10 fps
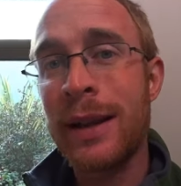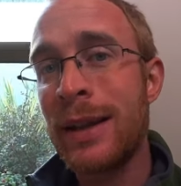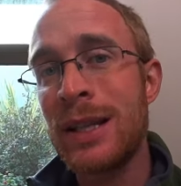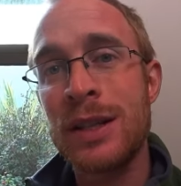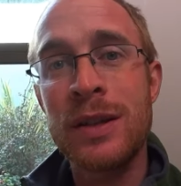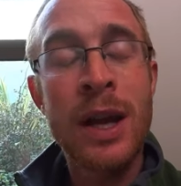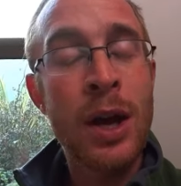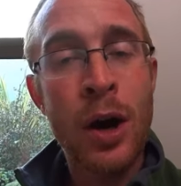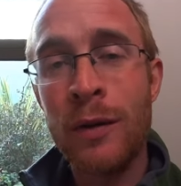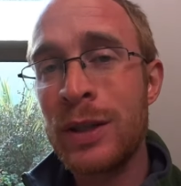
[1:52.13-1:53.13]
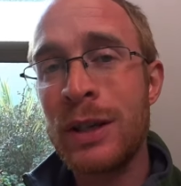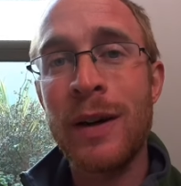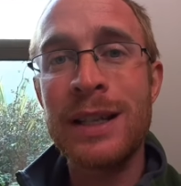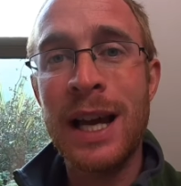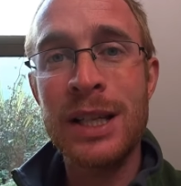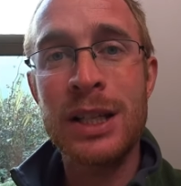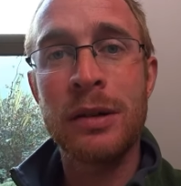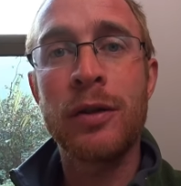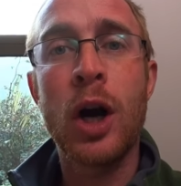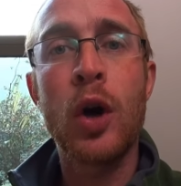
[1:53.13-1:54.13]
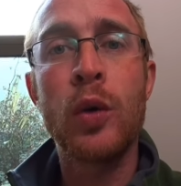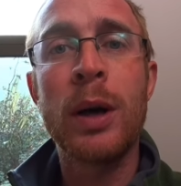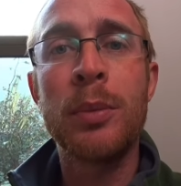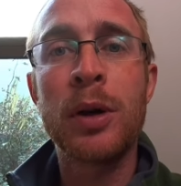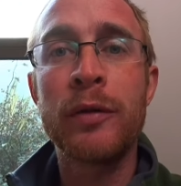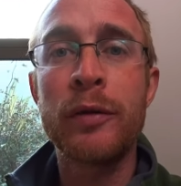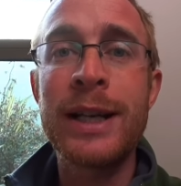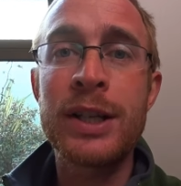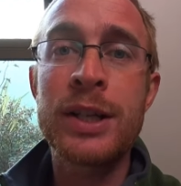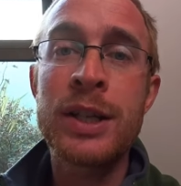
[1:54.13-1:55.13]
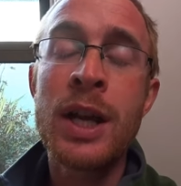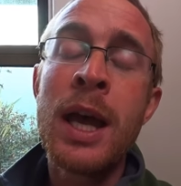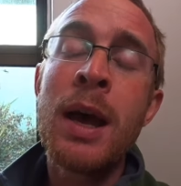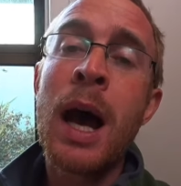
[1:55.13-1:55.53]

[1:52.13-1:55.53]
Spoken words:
Now this is obviously fantastic for a whole number of reasons,